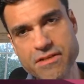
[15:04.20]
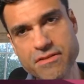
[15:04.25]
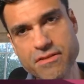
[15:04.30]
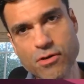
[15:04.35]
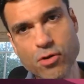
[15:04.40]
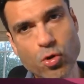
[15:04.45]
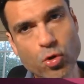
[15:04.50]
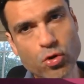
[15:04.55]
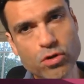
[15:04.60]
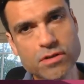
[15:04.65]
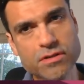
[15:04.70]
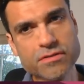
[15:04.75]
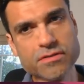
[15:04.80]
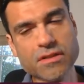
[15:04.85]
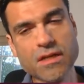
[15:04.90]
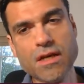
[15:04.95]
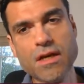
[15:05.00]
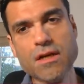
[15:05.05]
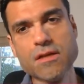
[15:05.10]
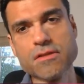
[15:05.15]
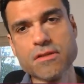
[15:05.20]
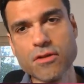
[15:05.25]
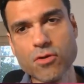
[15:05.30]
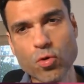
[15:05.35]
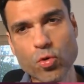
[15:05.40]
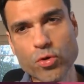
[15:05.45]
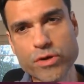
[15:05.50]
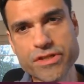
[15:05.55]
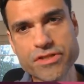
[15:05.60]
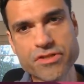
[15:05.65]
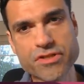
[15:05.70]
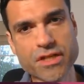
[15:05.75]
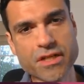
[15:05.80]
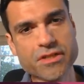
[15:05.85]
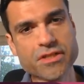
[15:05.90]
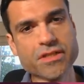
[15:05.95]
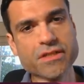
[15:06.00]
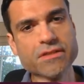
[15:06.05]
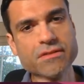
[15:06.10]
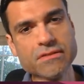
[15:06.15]
the goals, the core
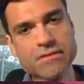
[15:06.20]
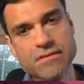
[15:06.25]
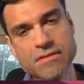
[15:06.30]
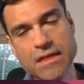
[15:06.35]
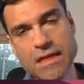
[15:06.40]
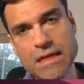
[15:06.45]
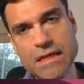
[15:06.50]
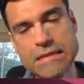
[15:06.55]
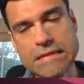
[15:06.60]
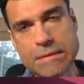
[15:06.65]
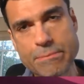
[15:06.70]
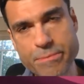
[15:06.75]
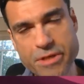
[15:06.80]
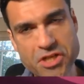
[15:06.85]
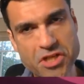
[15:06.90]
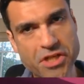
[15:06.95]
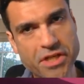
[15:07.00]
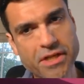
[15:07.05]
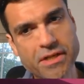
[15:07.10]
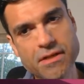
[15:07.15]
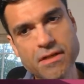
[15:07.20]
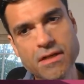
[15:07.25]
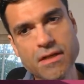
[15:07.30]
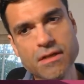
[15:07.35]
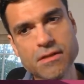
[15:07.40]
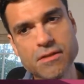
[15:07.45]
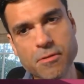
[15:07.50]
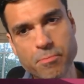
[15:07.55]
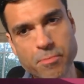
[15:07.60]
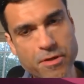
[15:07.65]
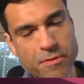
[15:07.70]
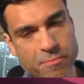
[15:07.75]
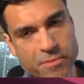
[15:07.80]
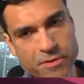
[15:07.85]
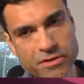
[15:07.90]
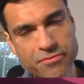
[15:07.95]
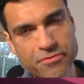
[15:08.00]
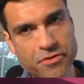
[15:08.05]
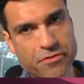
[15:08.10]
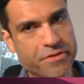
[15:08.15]
instructions, the mission, the
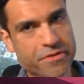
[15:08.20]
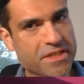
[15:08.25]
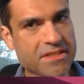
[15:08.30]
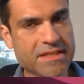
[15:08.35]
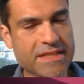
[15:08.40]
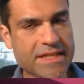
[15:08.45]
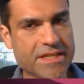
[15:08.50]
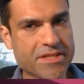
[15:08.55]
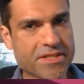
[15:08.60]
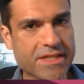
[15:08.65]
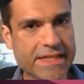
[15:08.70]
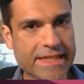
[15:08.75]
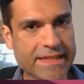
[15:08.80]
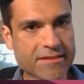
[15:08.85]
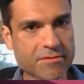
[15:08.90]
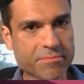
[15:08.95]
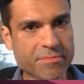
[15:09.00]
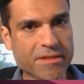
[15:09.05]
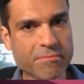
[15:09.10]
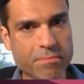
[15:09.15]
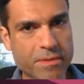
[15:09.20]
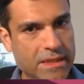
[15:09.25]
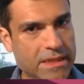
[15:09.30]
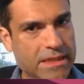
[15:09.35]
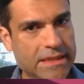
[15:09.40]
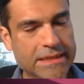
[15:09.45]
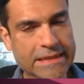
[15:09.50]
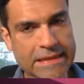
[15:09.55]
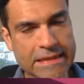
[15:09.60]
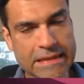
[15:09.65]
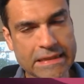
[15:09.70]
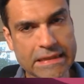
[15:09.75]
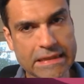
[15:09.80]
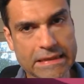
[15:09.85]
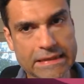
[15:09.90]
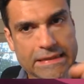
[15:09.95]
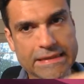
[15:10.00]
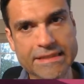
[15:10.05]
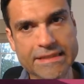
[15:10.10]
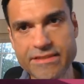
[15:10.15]
purpose for which the agent has been built.
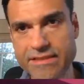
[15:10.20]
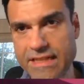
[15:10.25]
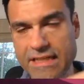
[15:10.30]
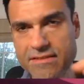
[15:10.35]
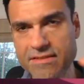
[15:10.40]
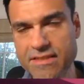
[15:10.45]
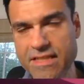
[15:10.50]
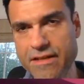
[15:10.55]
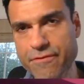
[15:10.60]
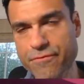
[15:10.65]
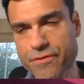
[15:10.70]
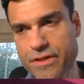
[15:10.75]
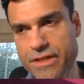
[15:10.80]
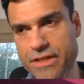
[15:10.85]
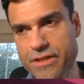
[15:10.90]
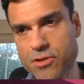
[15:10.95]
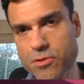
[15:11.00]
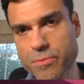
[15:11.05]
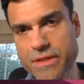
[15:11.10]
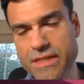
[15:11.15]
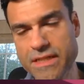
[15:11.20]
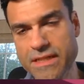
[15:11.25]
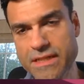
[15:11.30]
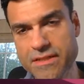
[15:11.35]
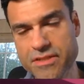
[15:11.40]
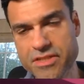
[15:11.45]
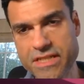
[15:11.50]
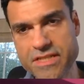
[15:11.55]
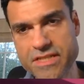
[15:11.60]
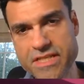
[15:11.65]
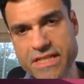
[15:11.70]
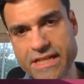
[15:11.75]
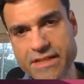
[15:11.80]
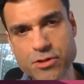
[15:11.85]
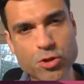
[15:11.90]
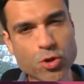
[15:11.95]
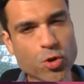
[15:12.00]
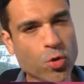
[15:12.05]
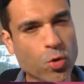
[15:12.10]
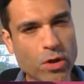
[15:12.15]
Is it asking for it to be changing
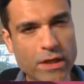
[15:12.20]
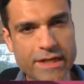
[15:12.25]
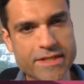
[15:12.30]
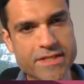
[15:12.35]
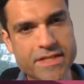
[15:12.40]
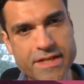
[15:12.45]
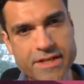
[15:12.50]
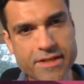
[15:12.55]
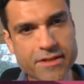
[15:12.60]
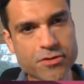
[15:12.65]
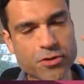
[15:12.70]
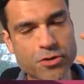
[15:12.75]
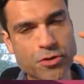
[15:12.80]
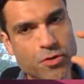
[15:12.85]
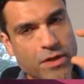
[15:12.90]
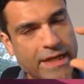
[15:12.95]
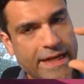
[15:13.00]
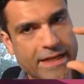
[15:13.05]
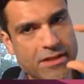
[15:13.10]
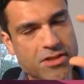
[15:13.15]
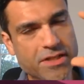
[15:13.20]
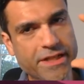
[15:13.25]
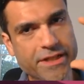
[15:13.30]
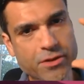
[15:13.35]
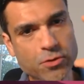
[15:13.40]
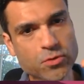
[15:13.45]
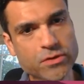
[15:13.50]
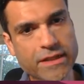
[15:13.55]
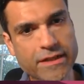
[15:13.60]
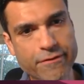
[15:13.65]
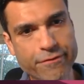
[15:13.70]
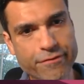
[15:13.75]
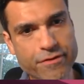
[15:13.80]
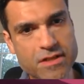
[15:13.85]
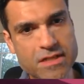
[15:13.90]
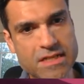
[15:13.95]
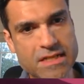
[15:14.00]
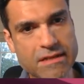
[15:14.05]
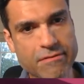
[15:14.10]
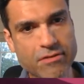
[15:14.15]
its role, etc. So you can actually do that
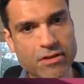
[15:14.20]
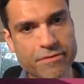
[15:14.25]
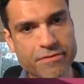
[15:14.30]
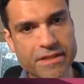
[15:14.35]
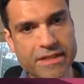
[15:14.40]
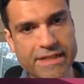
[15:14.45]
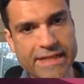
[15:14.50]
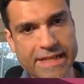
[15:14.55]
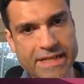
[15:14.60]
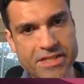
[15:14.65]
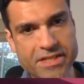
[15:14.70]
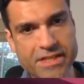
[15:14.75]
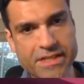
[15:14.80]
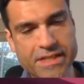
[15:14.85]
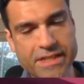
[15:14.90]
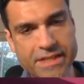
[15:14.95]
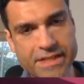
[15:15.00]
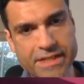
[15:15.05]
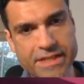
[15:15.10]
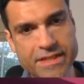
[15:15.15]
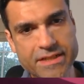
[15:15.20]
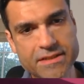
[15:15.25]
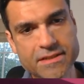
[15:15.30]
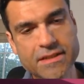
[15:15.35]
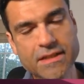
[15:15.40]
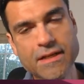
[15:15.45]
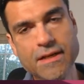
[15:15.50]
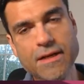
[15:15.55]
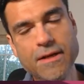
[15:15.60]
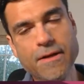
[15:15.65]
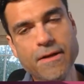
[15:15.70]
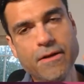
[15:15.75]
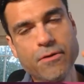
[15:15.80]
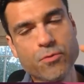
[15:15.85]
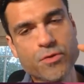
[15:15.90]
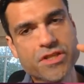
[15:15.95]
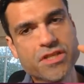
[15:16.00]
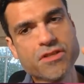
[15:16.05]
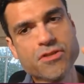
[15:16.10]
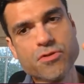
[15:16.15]
first level of detection here,
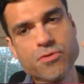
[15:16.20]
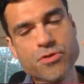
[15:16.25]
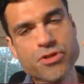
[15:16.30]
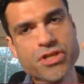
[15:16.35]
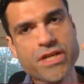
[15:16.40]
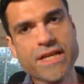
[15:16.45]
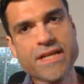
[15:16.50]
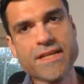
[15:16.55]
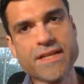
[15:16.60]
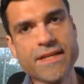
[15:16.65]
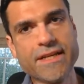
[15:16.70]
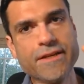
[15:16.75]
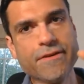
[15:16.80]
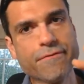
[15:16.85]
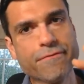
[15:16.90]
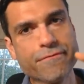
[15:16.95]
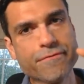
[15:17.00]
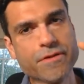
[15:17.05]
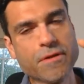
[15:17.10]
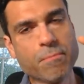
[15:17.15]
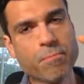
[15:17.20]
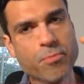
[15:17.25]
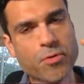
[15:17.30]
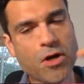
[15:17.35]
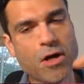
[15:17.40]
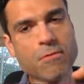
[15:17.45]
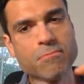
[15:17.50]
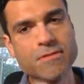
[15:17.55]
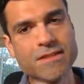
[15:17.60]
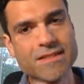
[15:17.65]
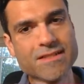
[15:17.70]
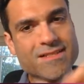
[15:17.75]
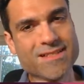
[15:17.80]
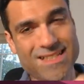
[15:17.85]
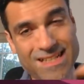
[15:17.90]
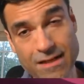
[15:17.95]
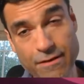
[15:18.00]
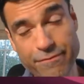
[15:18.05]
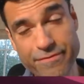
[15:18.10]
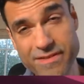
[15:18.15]
which is to check if the prompt
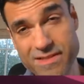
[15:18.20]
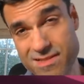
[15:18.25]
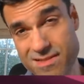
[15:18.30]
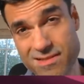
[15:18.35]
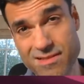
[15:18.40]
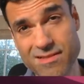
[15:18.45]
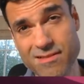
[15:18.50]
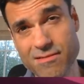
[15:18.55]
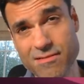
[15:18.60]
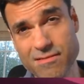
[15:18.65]
itself is